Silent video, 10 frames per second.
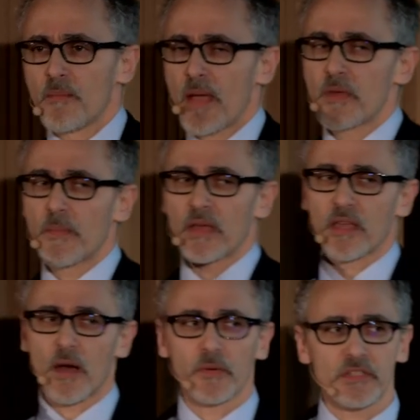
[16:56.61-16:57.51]
maybe
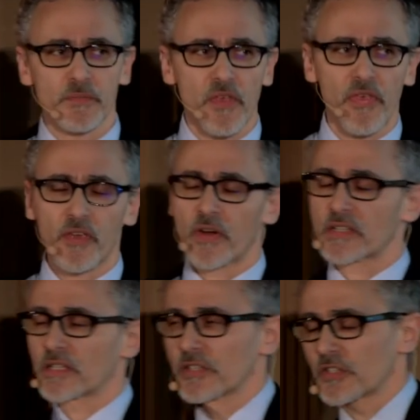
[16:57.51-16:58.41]
picking up on some of the
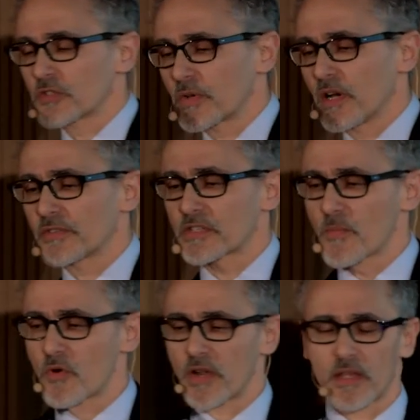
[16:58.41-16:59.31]
theoretical issues we heard this
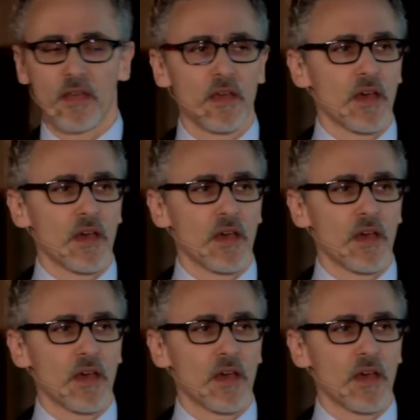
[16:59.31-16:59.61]
morning